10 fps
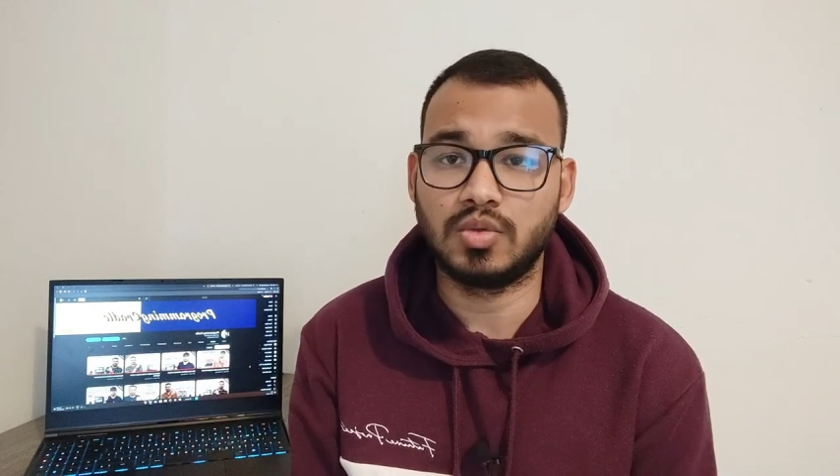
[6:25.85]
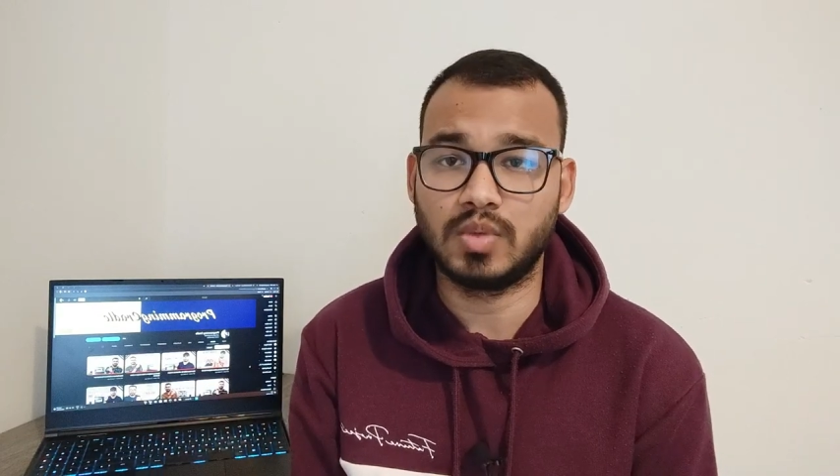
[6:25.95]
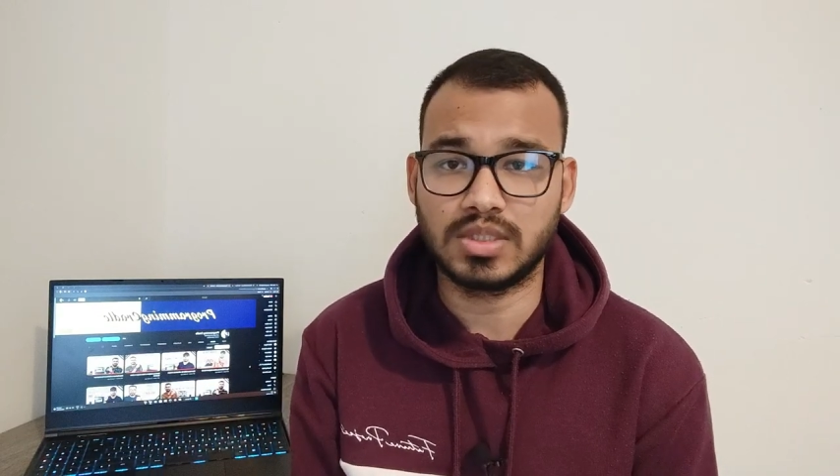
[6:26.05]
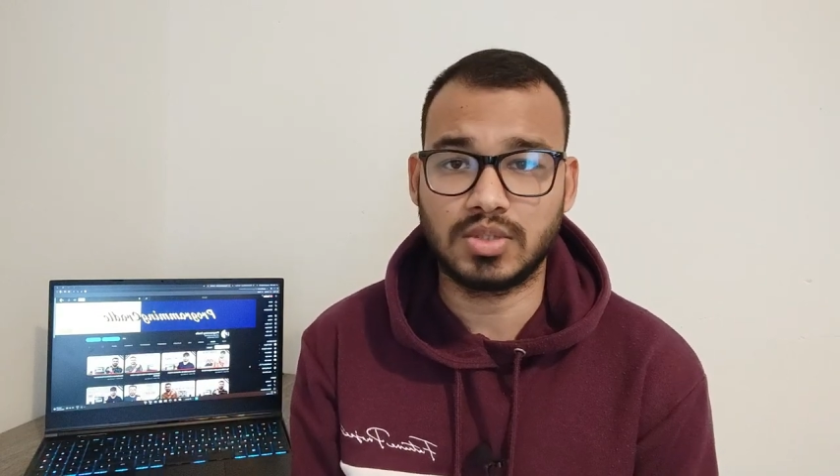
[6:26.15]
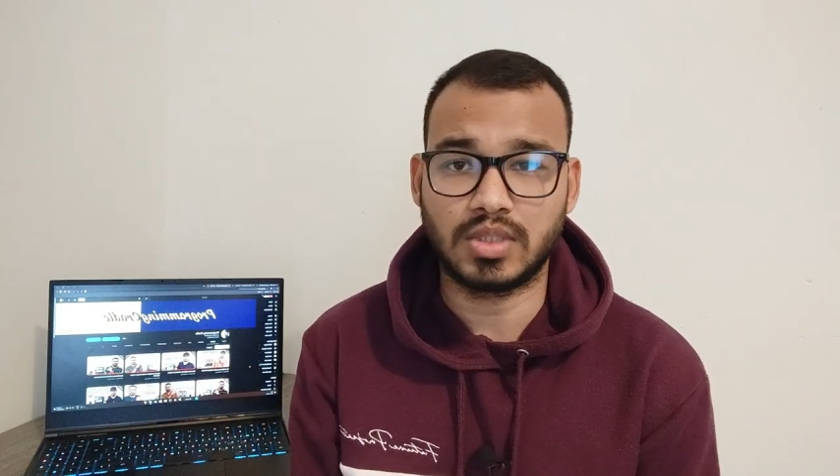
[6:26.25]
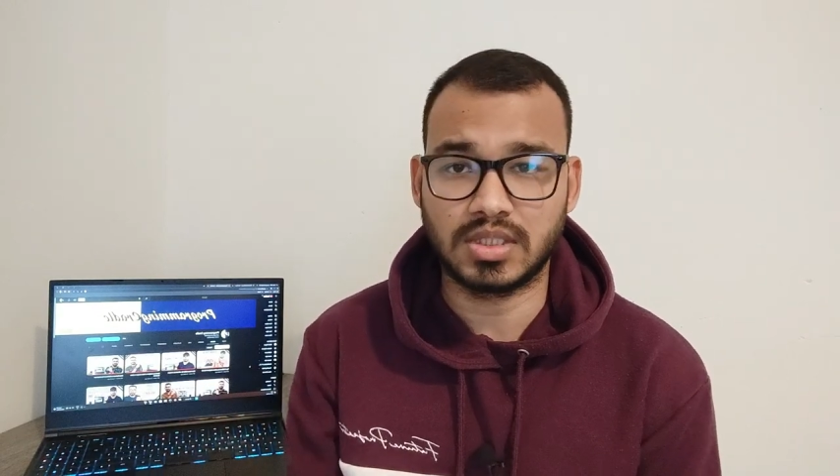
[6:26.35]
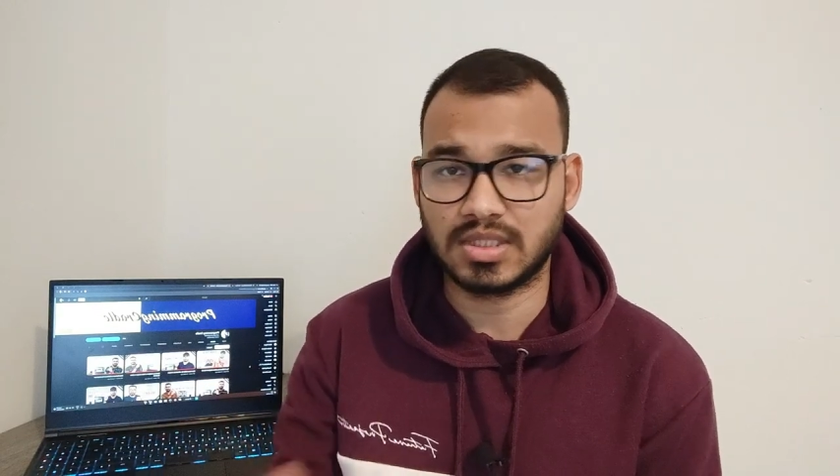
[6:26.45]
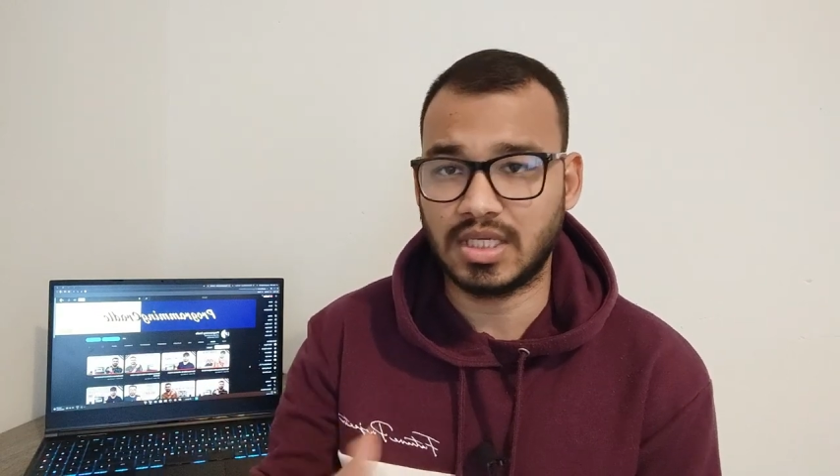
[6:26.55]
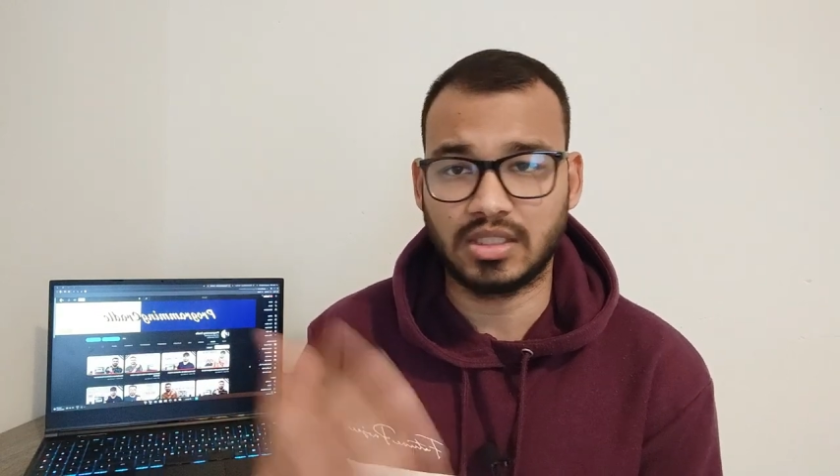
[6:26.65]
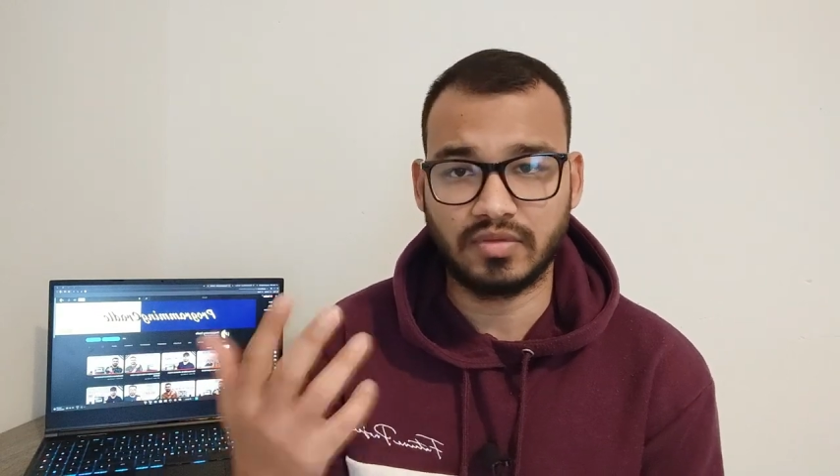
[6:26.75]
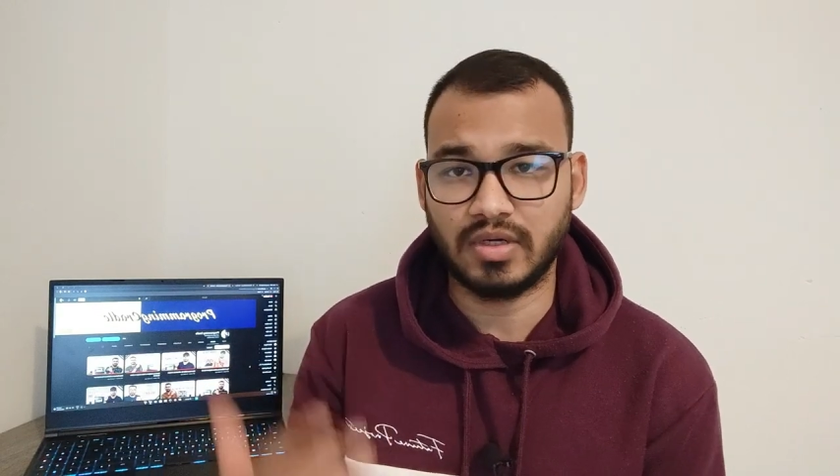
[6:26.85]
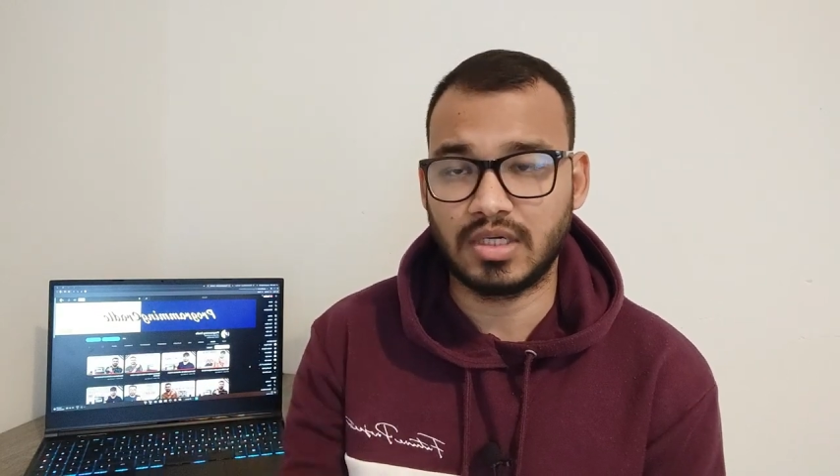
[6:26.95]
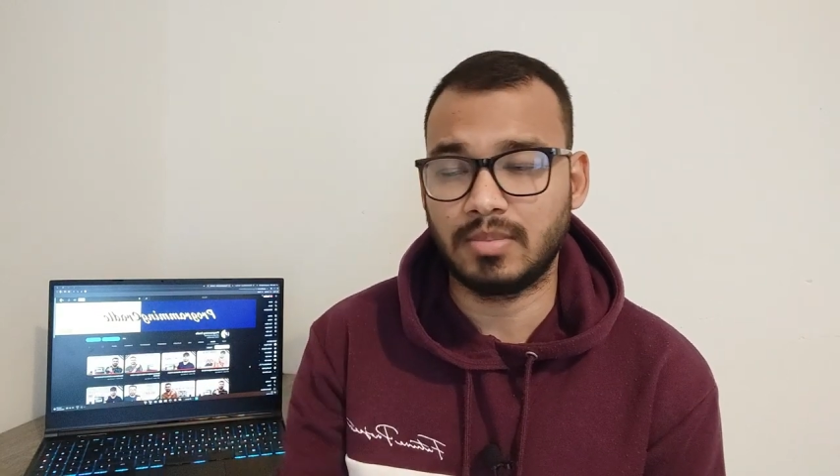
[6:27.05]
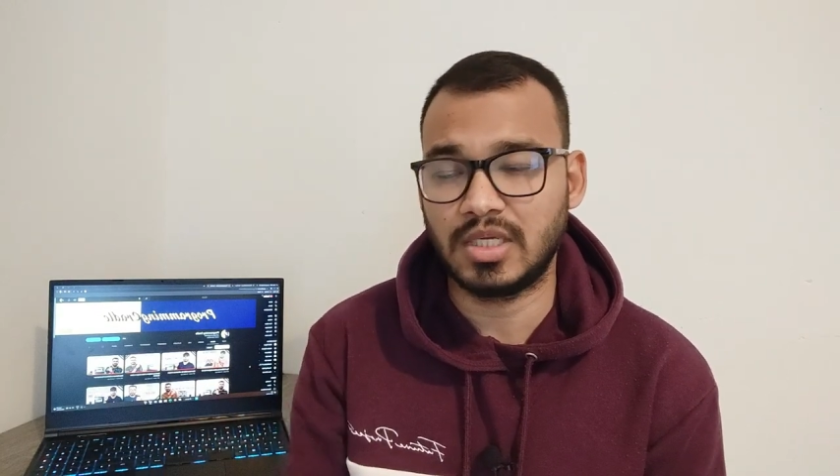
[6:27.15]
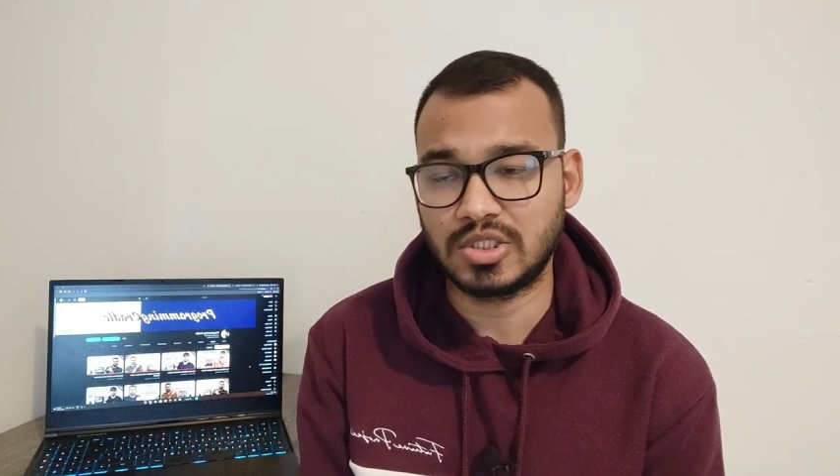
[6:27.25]
US, you can select the
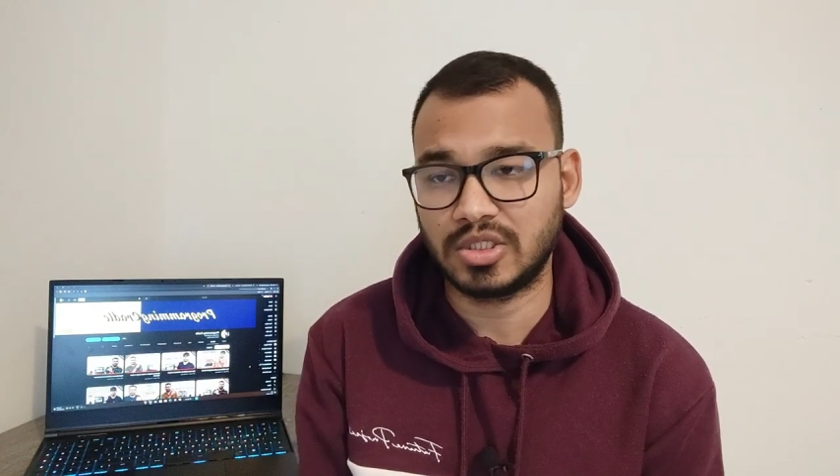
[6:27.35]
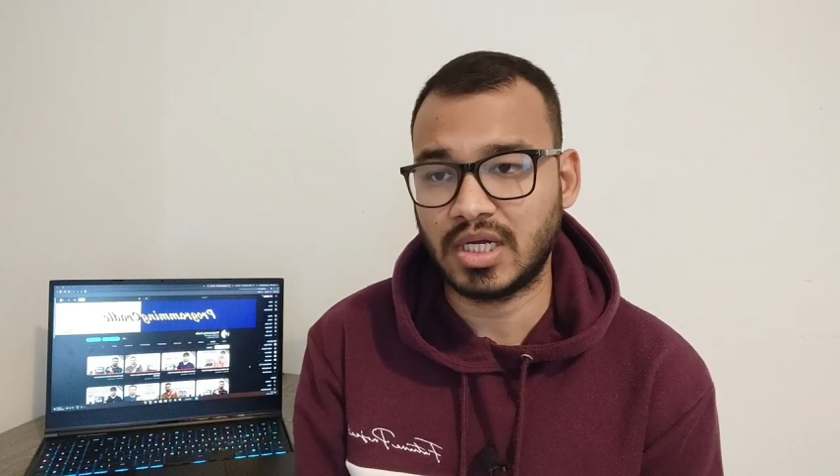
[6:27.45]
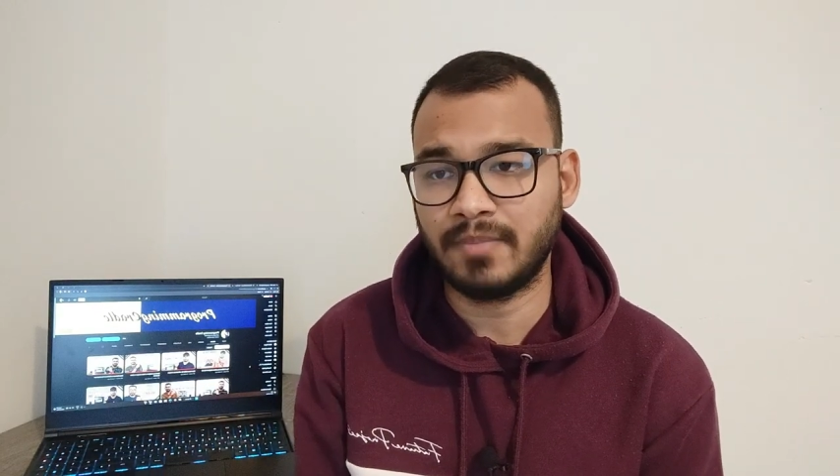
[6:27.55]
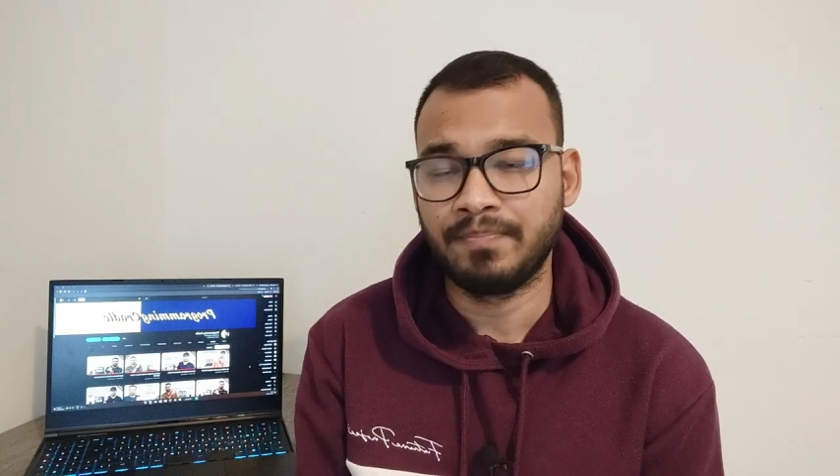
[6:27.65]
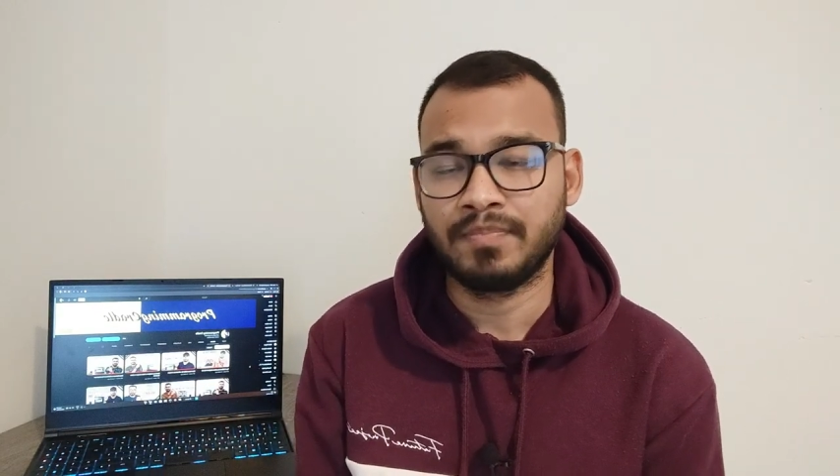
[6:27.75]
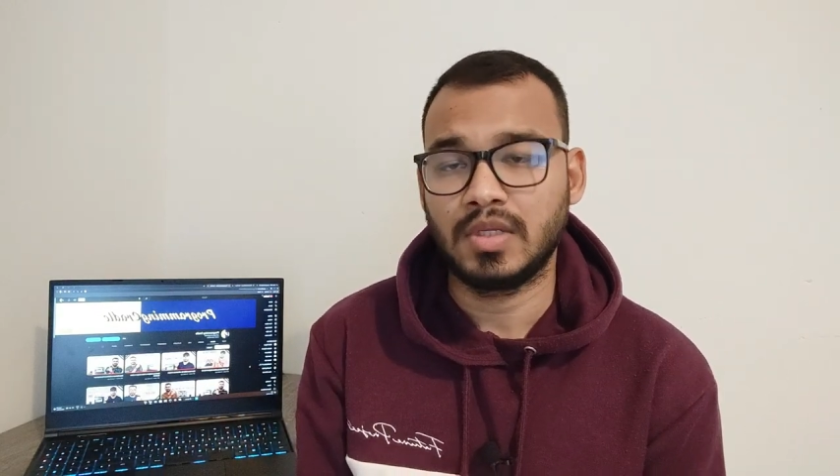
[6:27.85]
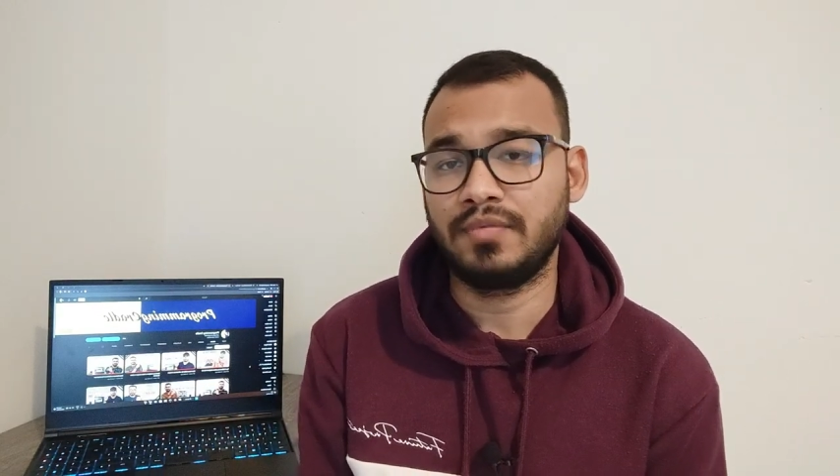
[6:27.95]
filter based on that.